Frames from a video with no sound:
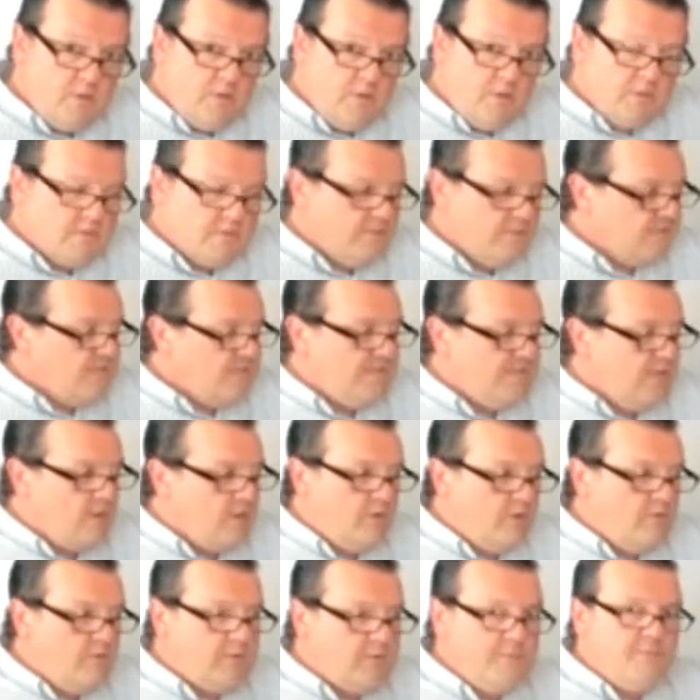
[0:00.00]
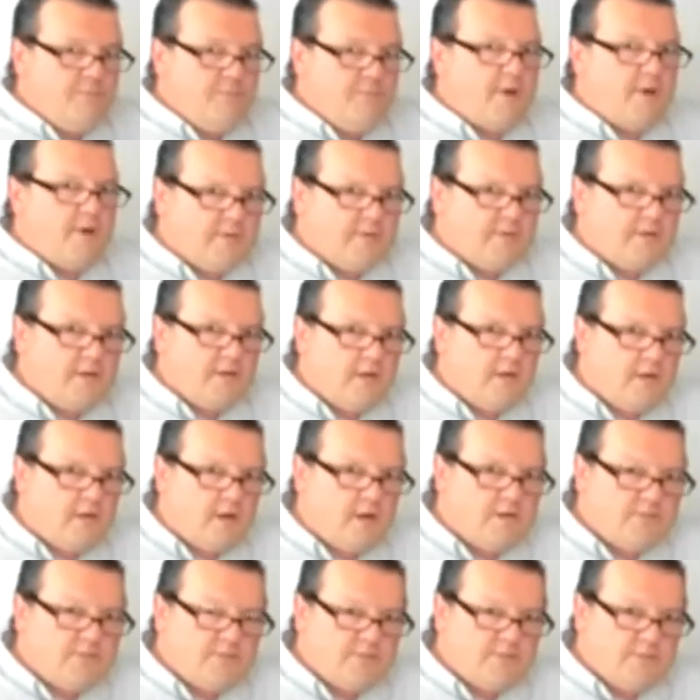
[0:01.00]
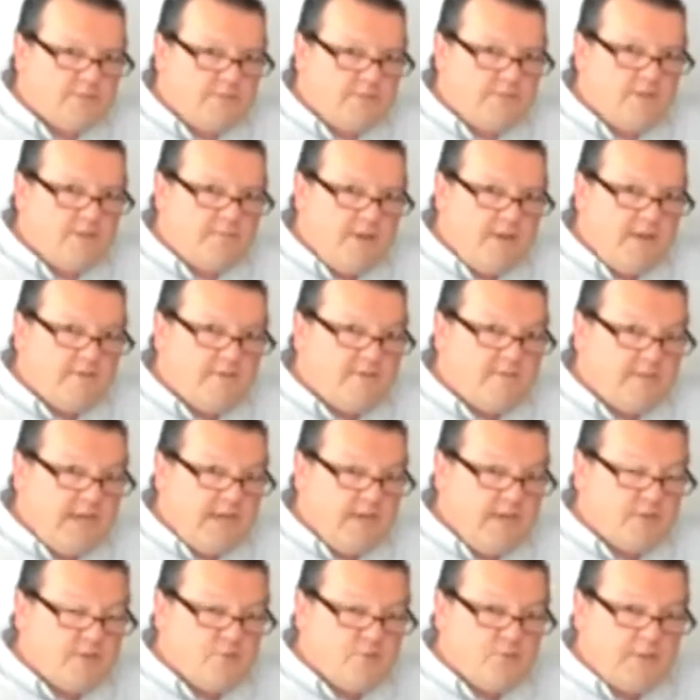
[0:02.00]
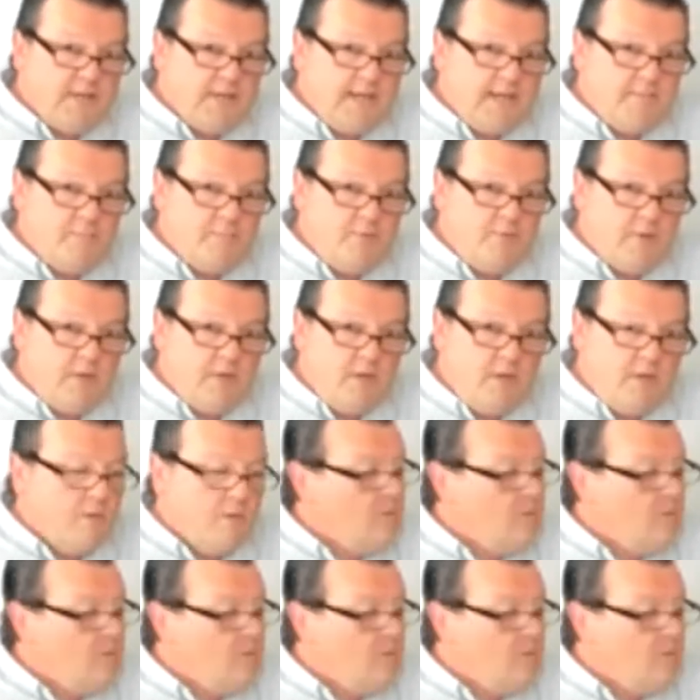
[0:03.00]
So it's the only product in our arsenal that runs Android 8.0.